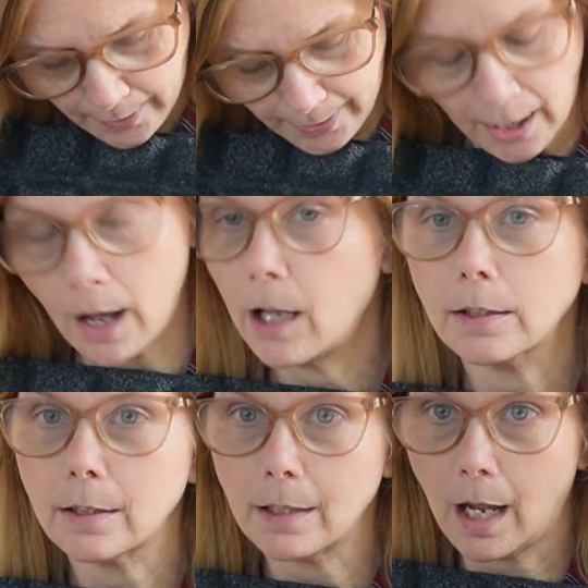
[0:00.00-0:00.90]
They
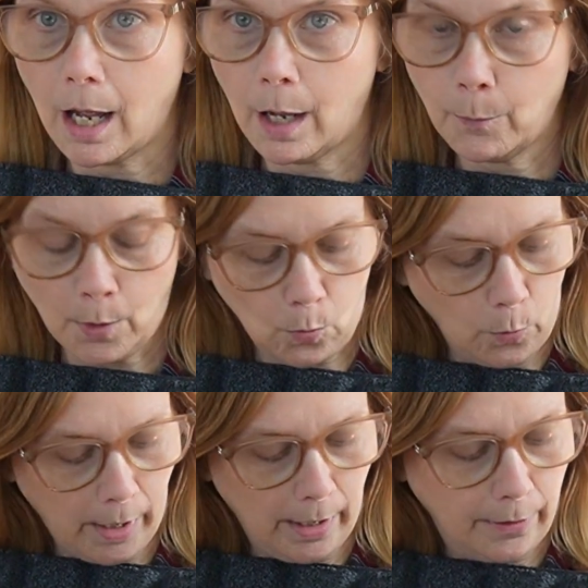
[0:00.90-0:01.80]
also come
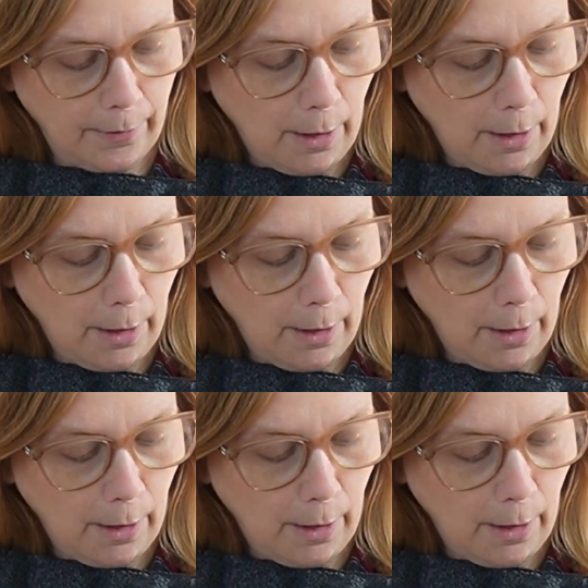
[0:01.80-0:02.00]
with